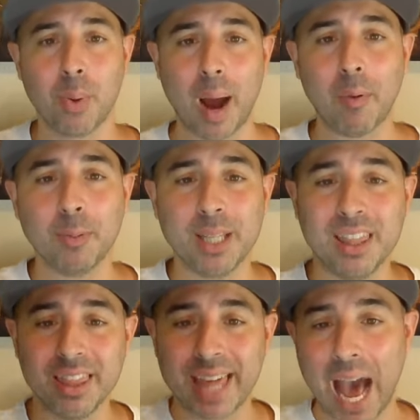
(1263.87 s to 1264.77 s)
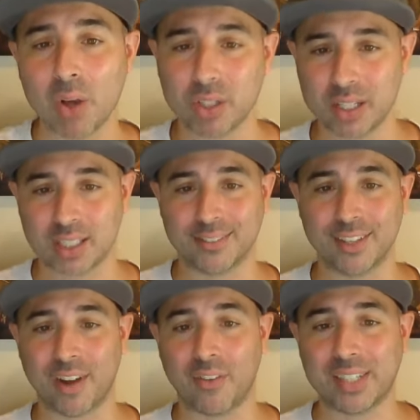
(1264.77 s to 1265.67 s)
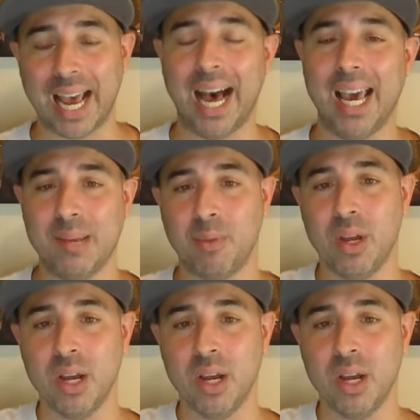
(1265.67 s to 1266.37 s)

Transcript: probably thousands of times